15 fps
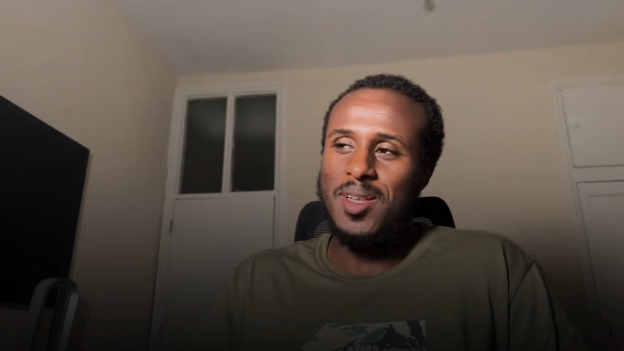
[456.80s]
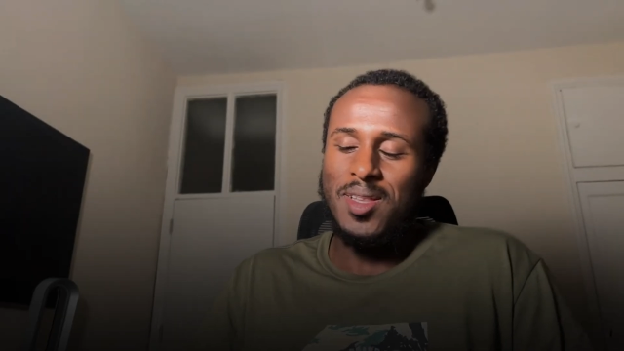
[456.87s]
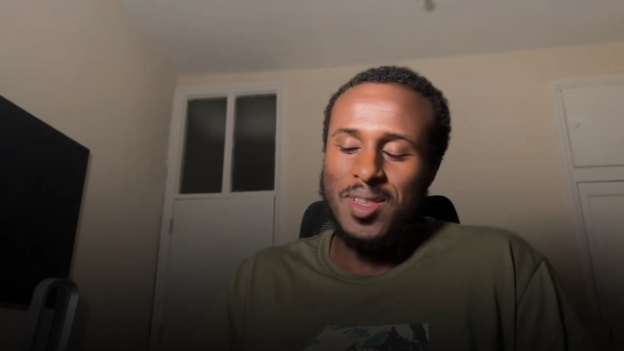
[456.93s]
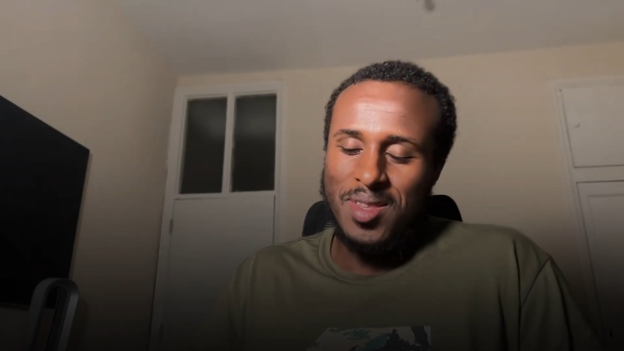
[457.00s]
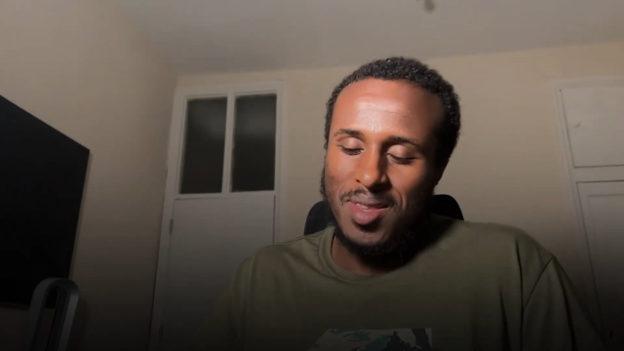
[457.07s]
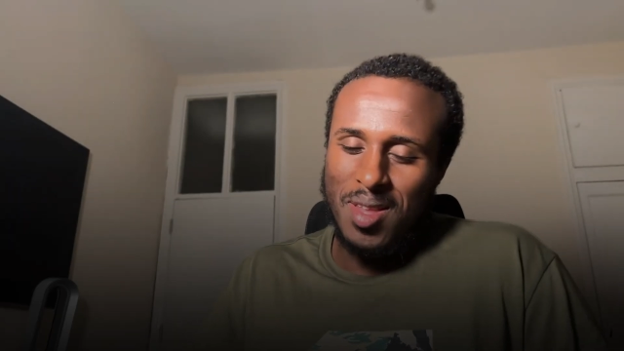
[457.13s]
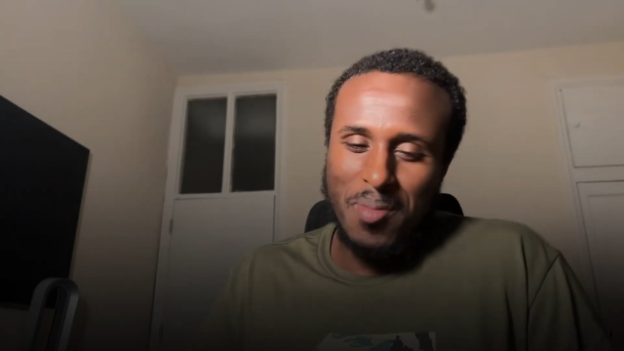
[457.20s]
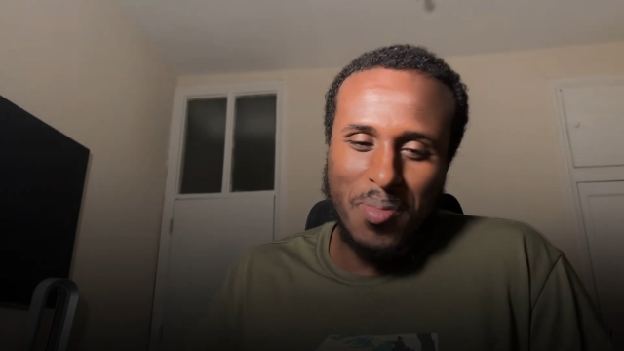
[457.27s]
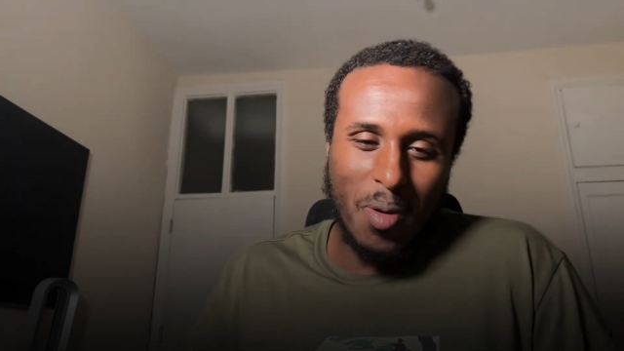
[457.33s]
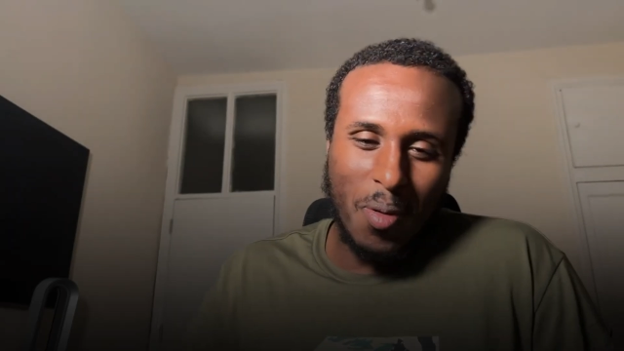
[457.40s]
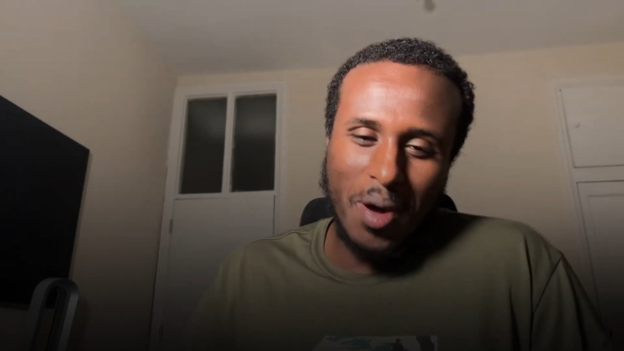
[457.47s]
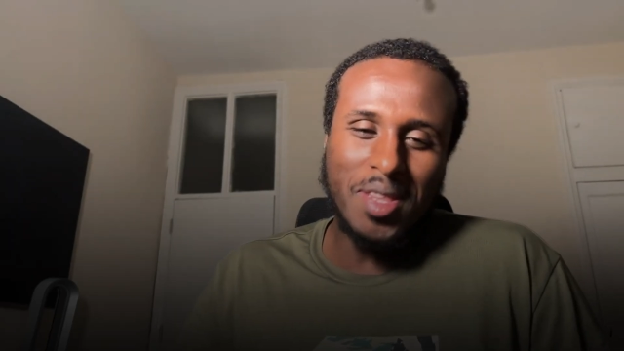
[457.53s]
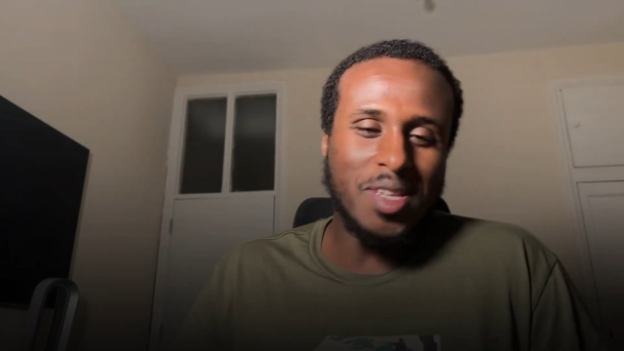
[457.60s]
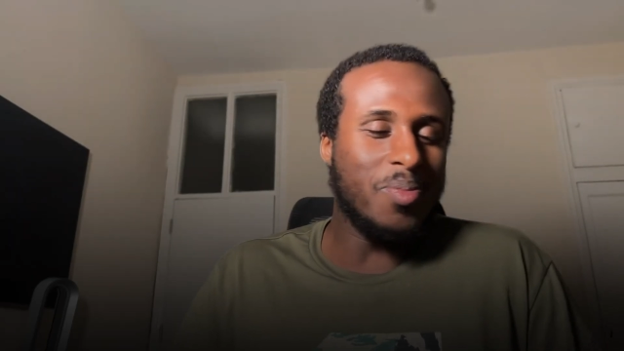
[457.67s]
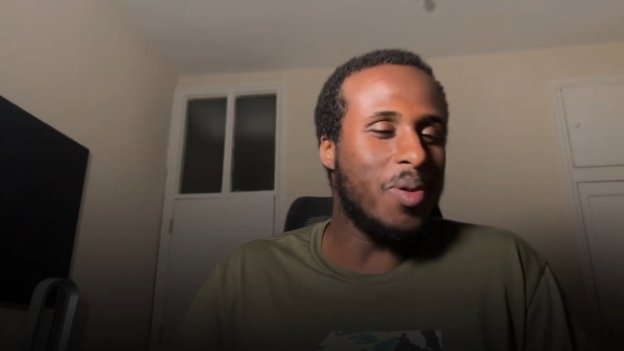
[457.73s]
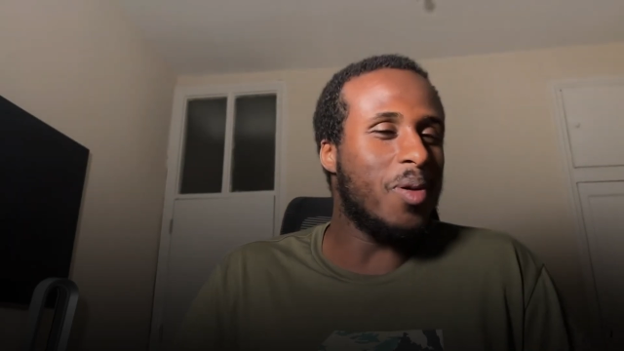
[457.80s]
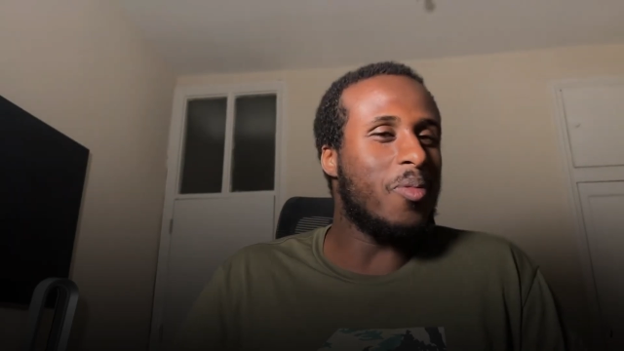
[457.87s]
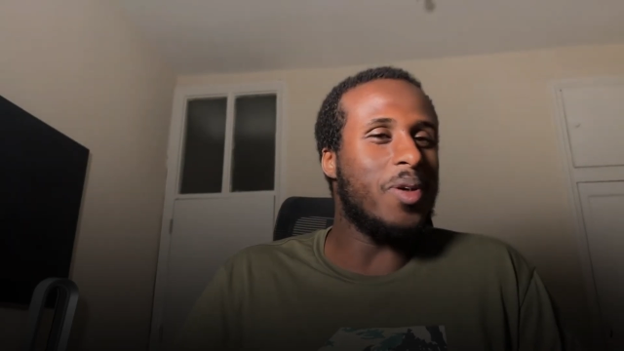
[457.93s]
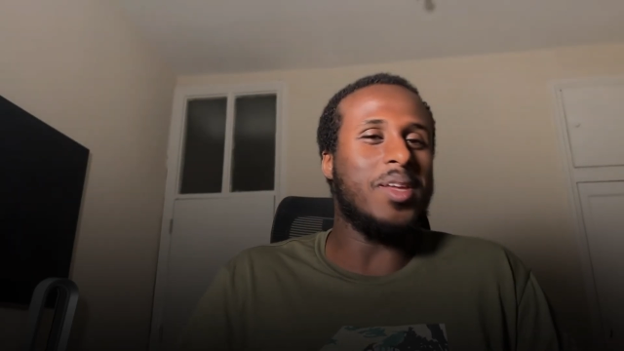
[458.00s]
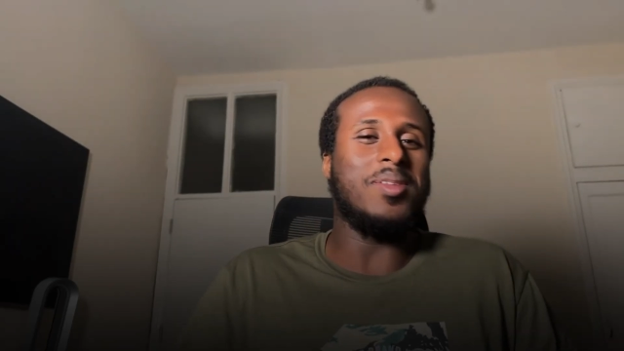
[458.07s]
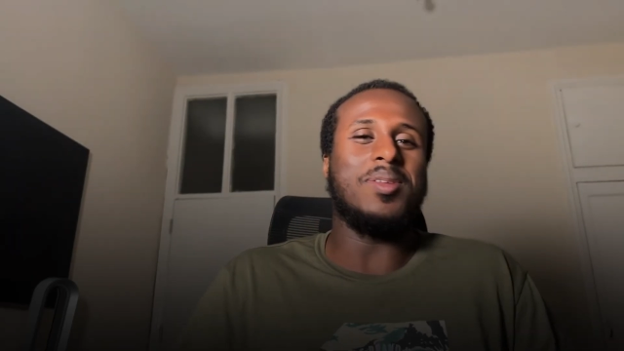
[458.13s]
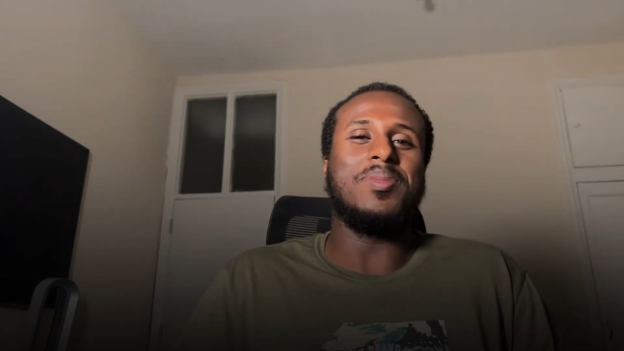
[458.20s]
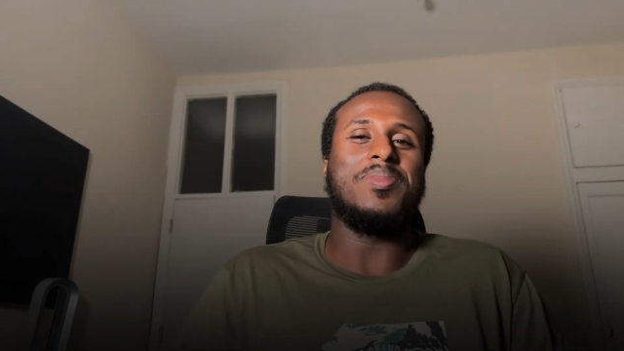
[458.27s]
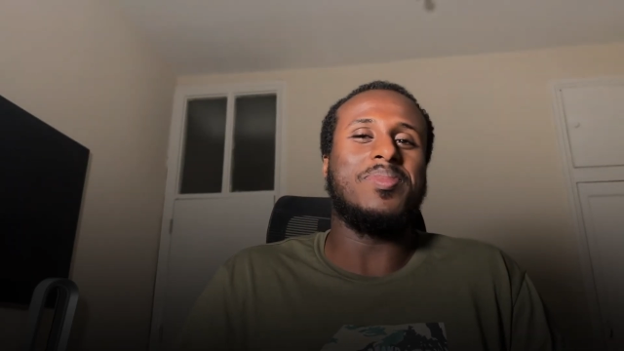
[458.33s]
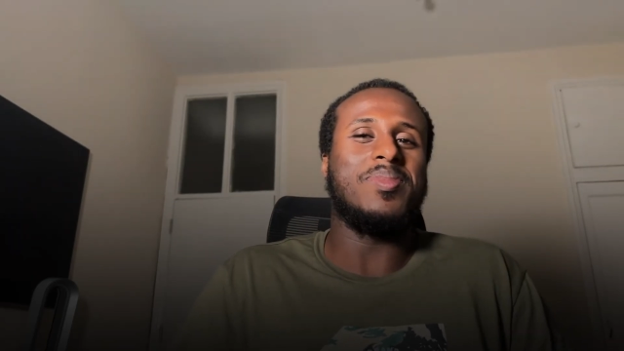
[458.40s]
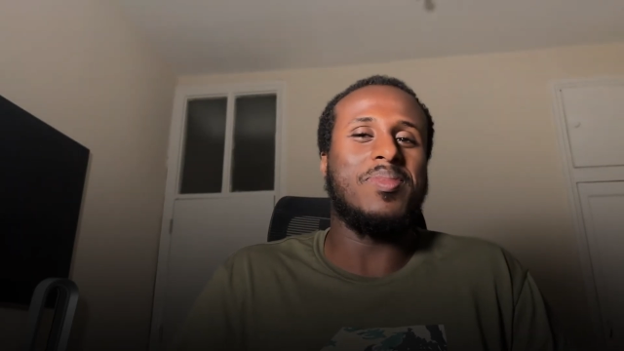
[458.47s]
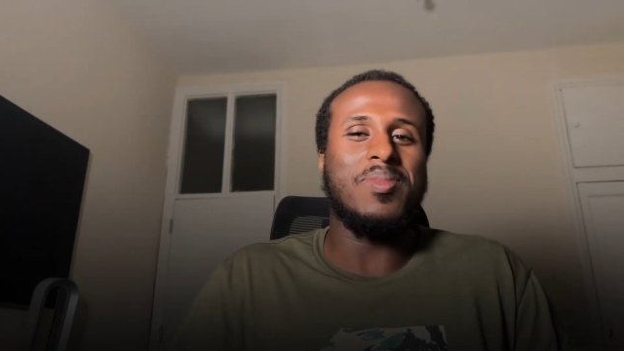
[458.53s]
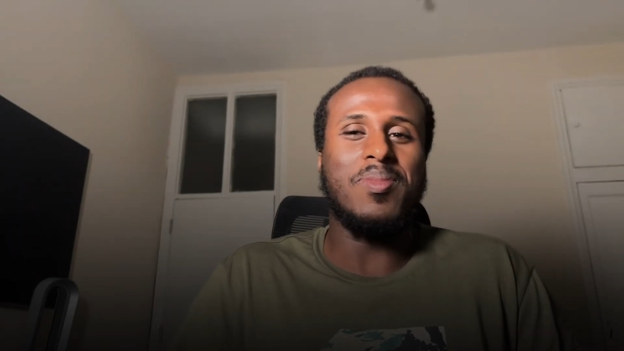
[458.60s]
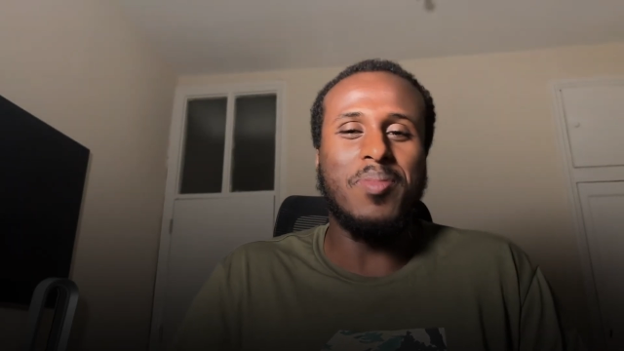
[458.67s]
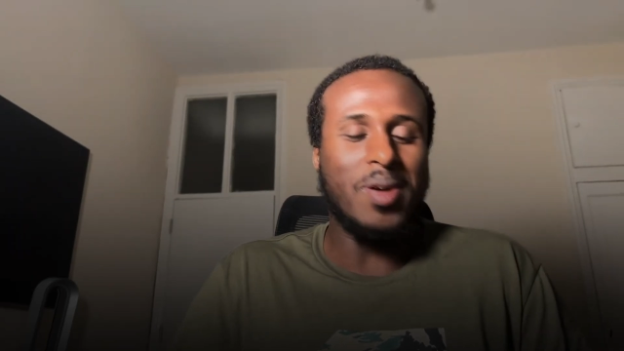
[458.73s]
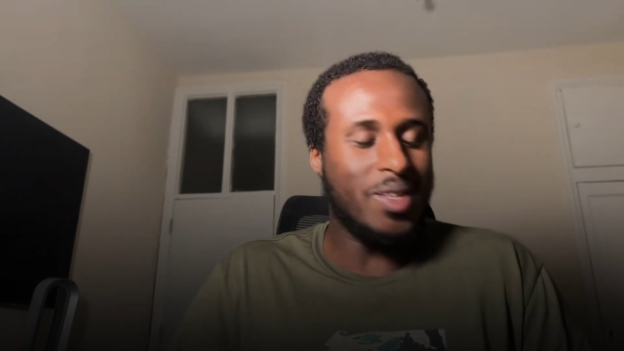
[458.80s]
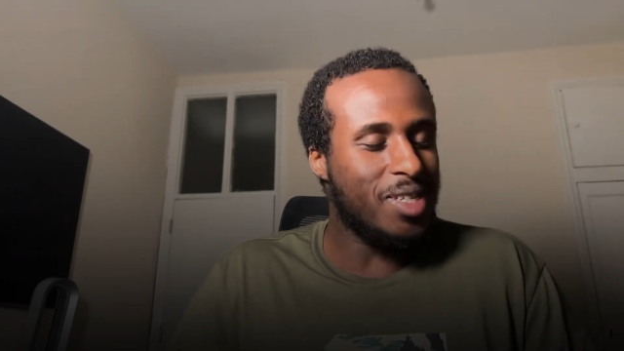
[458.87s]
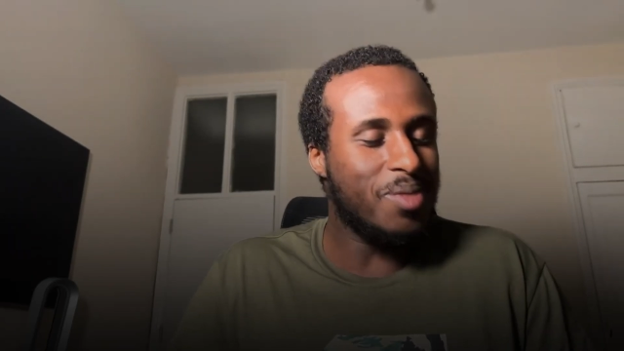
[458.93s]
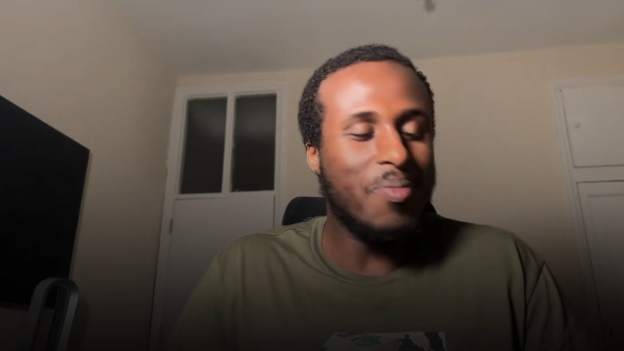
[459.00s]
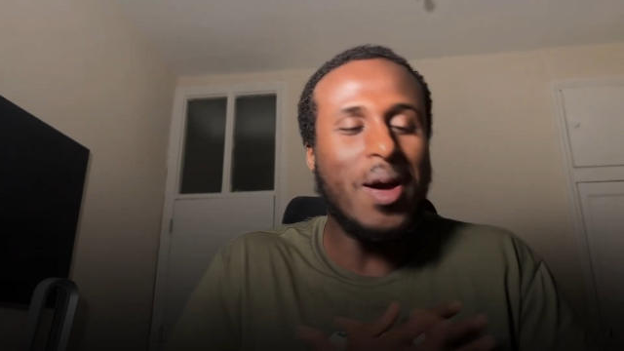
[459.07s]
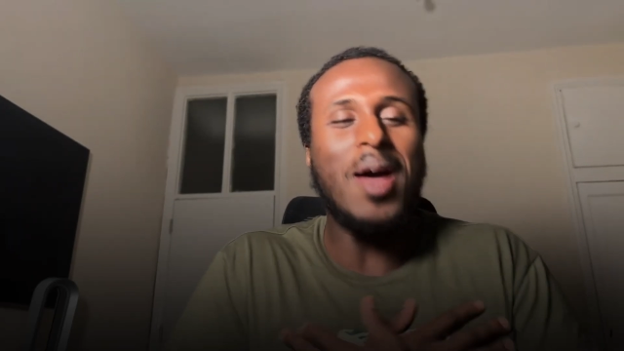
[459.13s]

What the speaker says: Number one is a bit weird, but this is my